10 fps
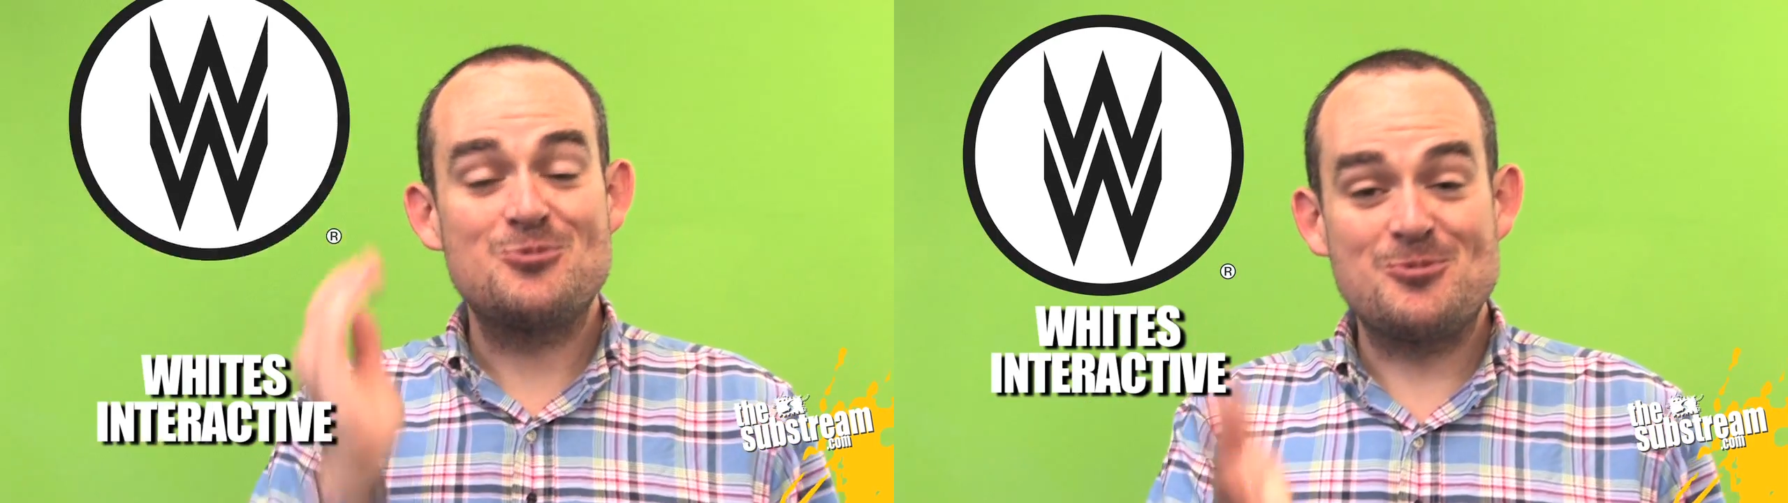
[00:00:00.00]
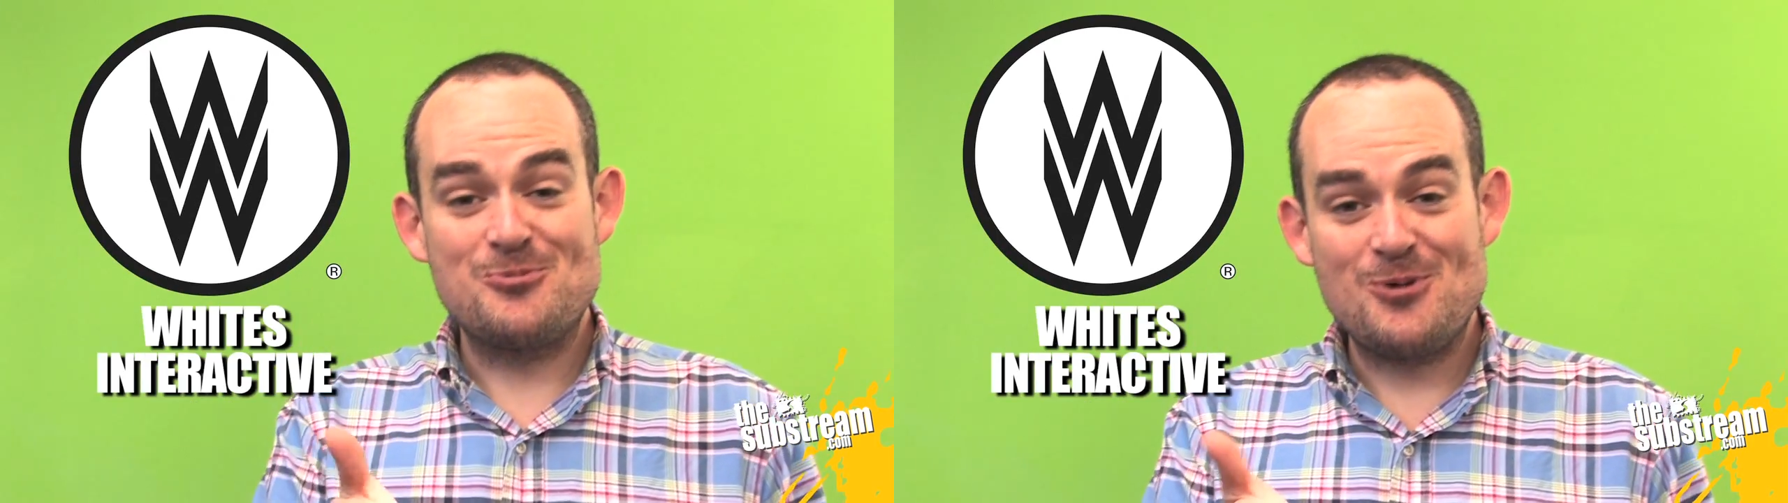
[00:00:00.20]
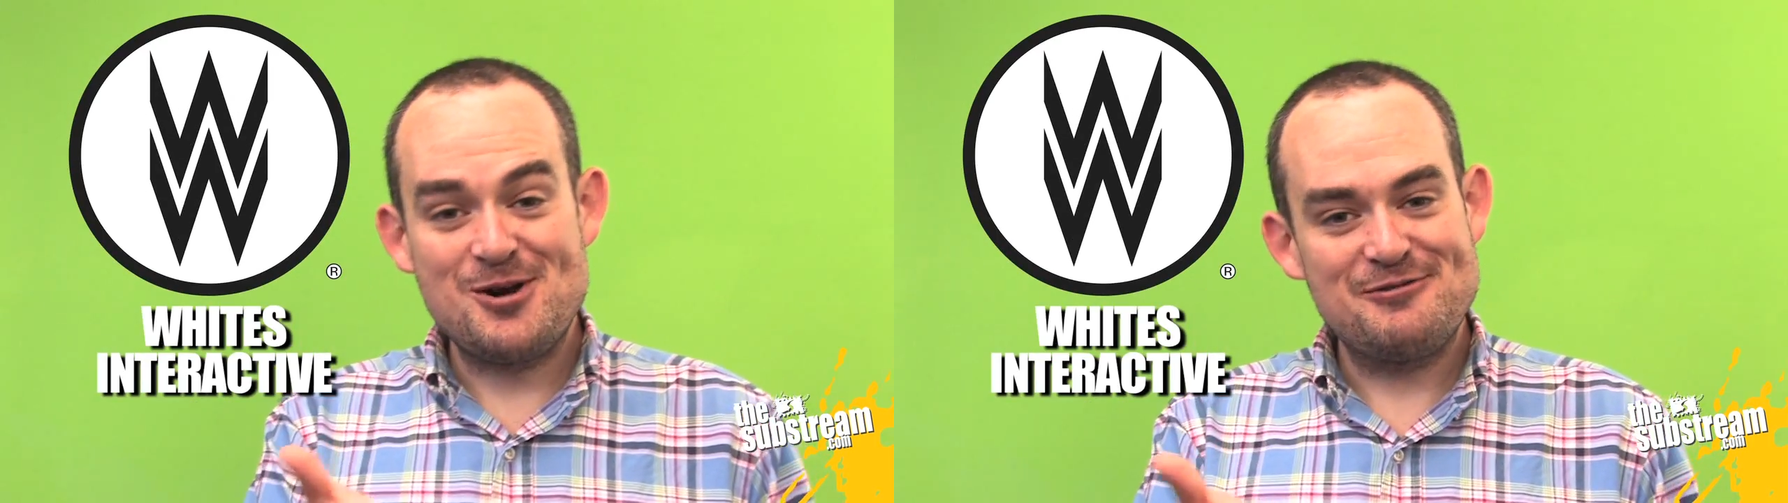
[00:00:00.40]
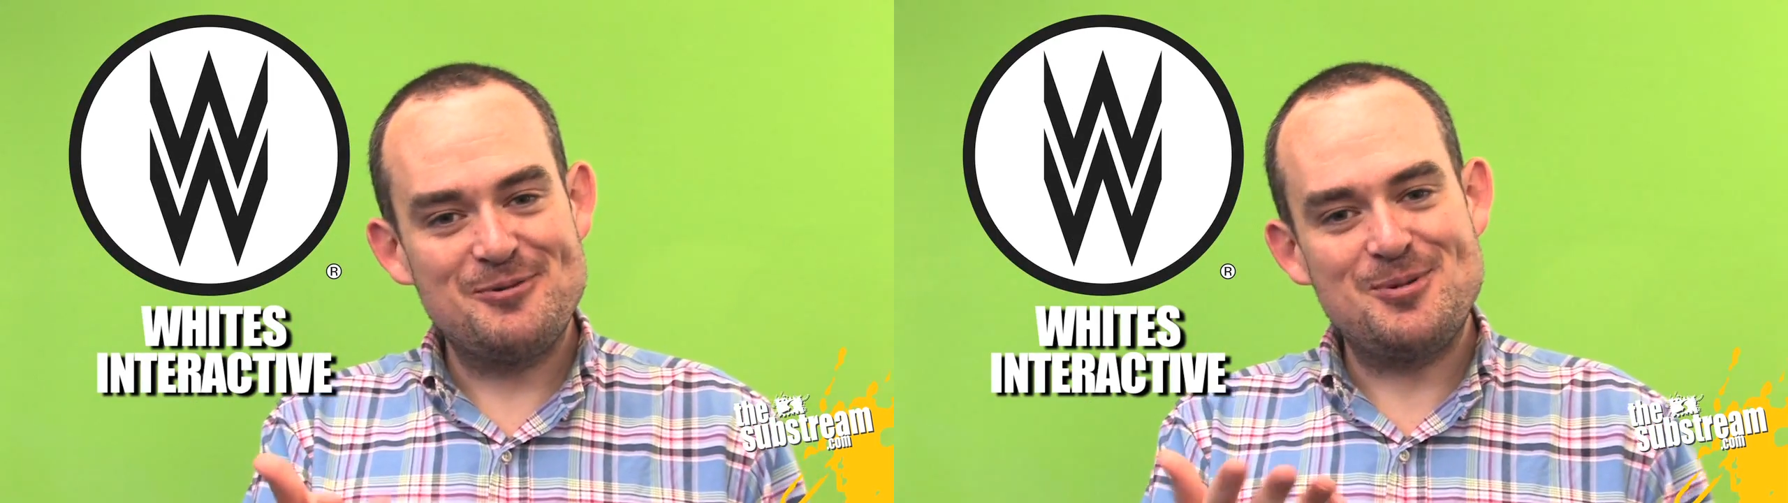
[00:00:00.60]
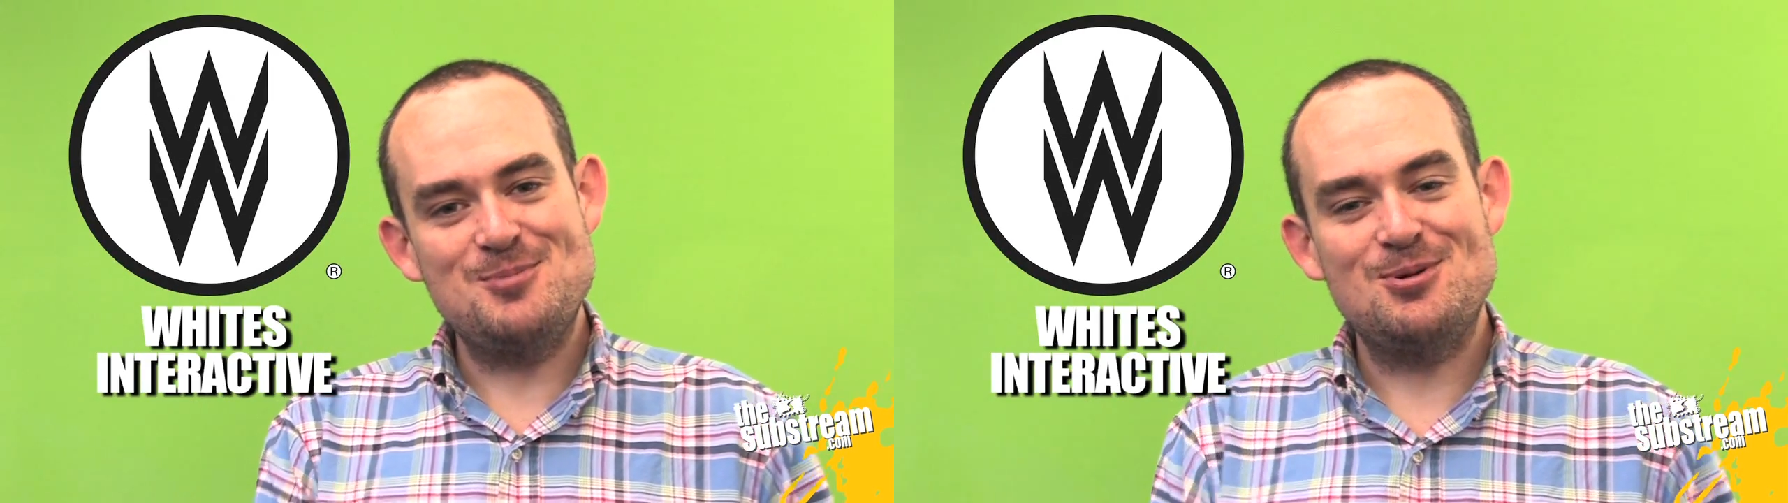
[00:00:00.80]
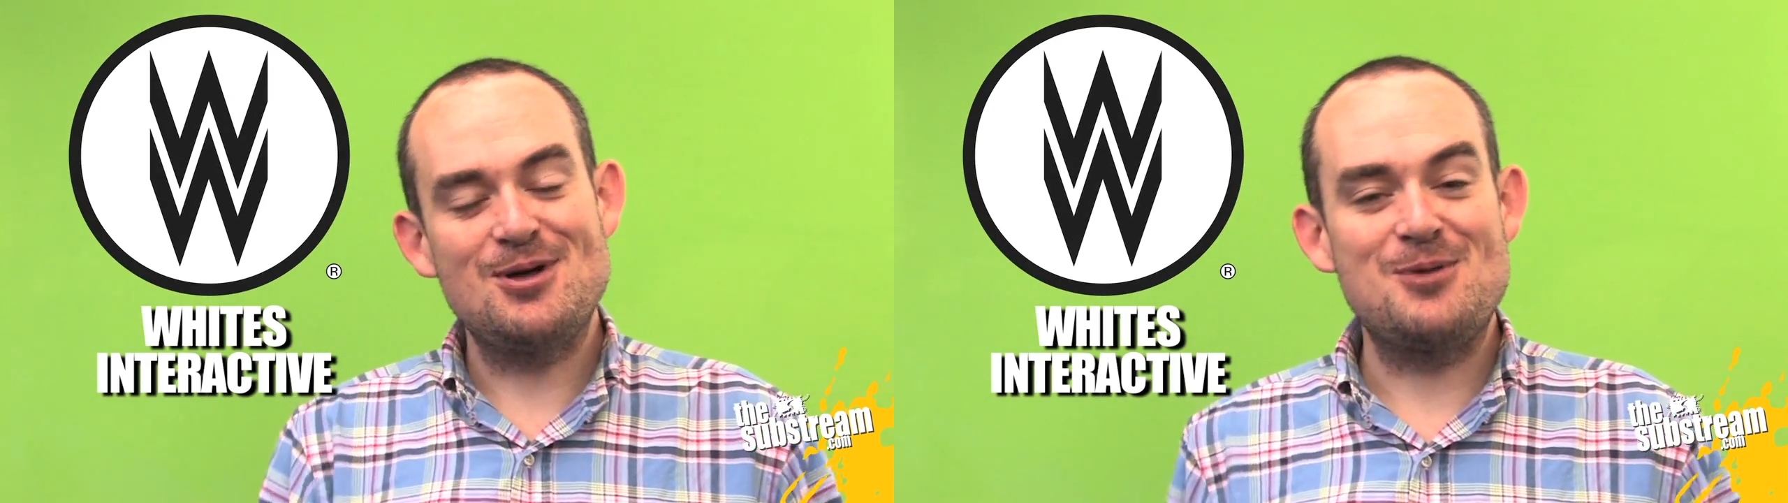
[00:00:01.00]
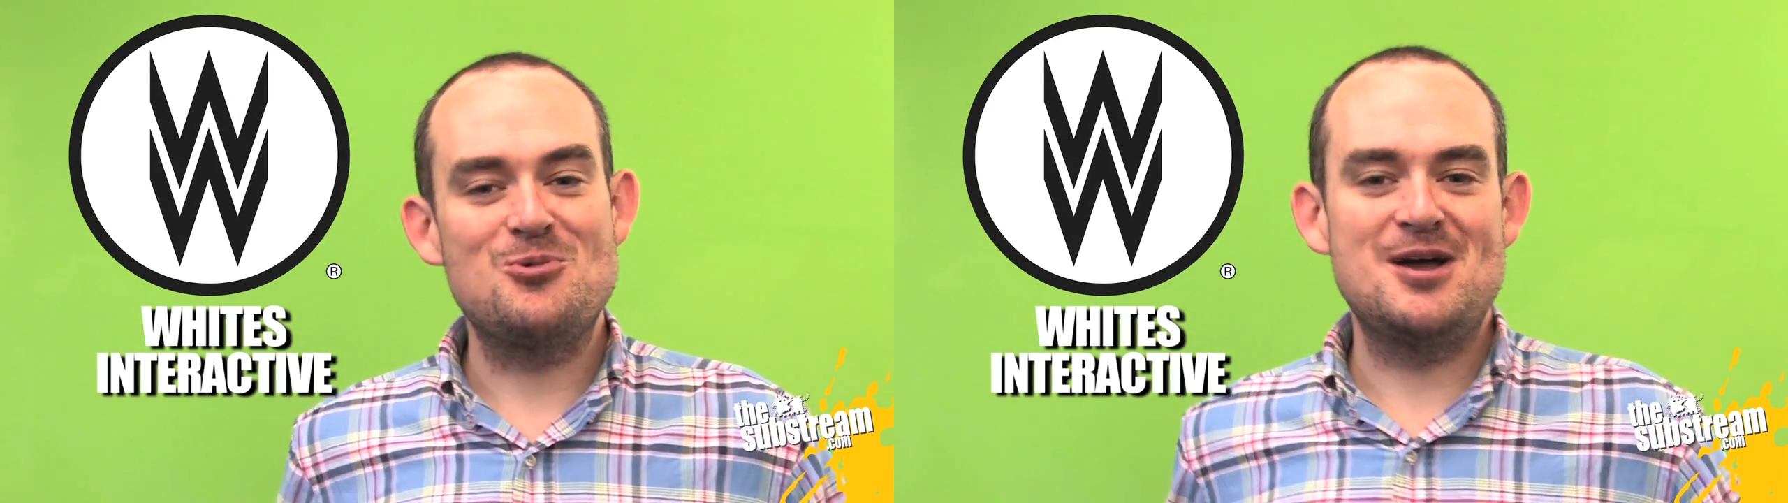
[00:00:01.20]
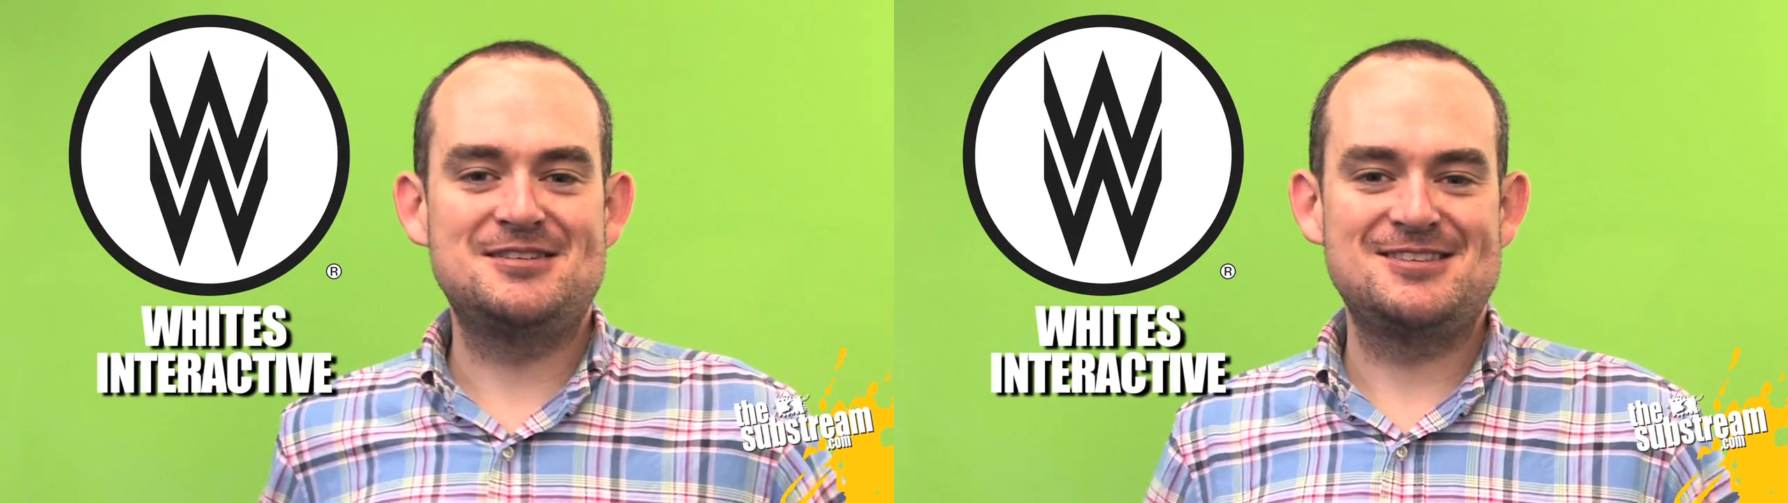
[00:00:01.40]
the wonderful people at White's